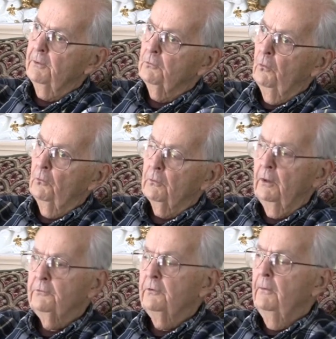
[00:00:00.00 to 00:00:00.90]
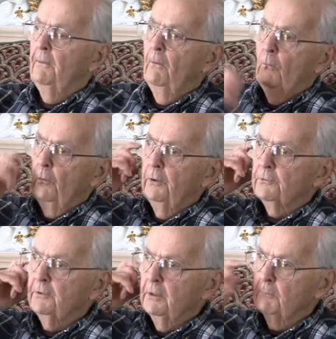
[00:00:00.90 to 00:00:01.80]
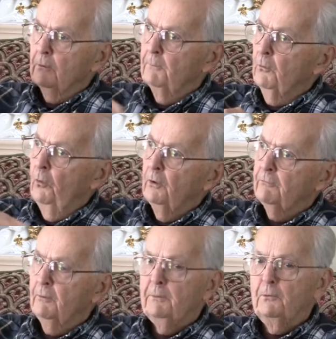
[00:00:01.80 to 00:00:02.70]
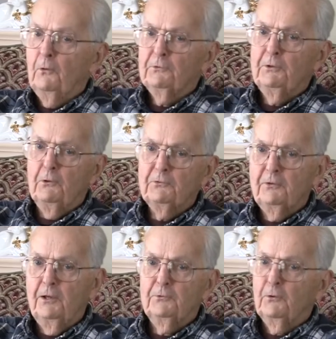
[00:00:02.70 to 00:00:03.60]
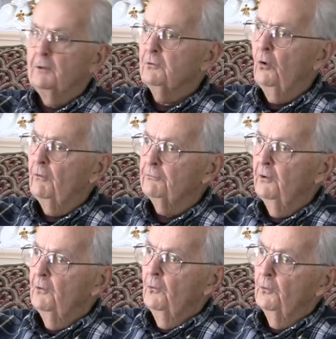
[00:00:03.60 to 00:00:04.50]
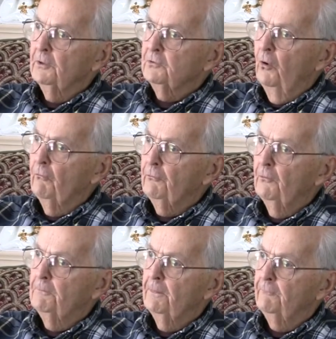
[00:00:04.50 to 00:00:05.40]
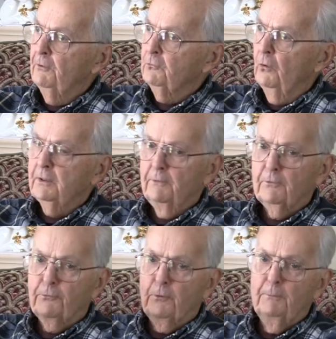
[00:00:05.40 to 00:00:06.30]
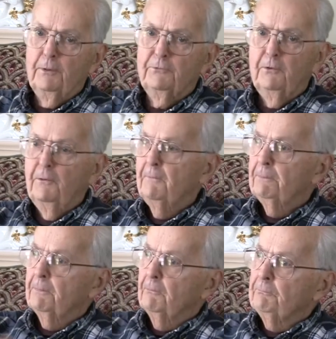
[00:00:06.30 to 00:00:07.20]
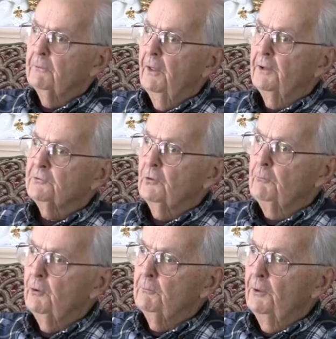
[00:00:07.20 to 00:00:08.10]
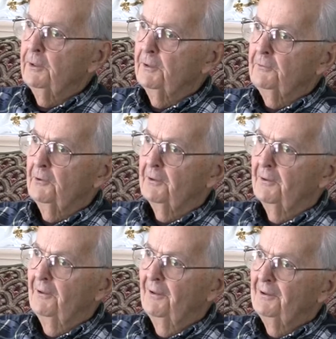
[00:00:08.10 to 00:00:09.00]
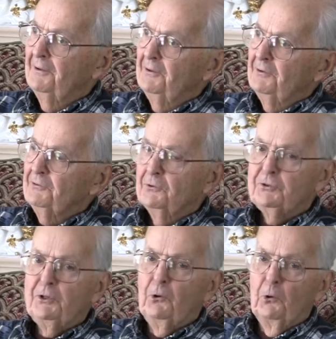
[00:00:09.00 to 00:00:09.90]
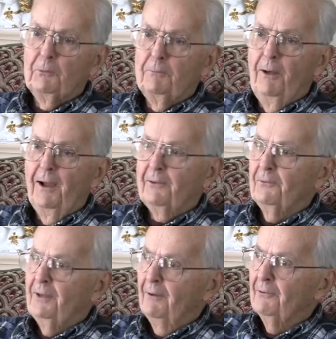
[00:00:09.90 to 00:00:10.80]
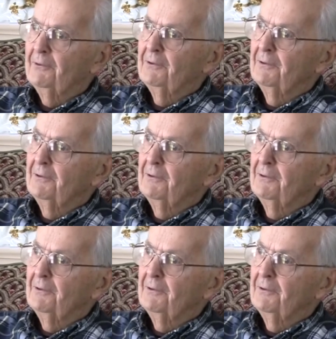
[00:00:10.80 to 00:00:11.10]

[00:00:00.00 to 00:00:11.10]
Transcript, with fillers: I told her, I said, well, here's the number I'm calling from because in those days on a toll, on a toll phone, if you talked after three minutes, you had to start putting money in the thing. Right, yeah. So she called me back on that one.